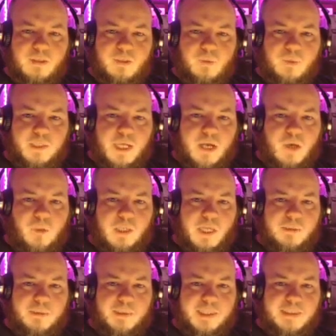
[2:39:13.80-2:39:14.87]
We'll get a whole
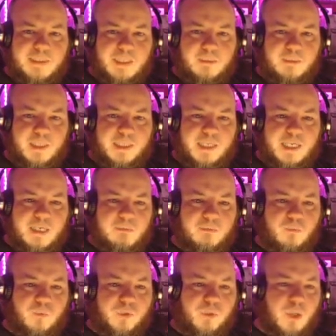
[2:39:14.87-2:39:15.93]
army painted up like him.
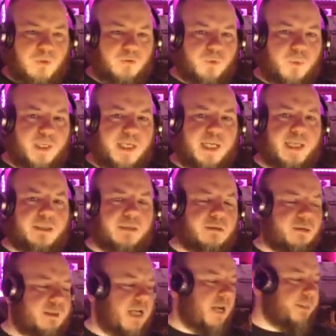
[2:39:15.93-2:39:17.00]
We'll do it over a weekend.
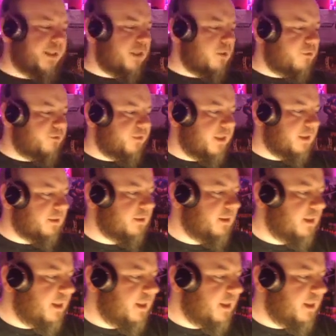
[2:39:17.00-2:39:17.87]
That'll be a load of fun.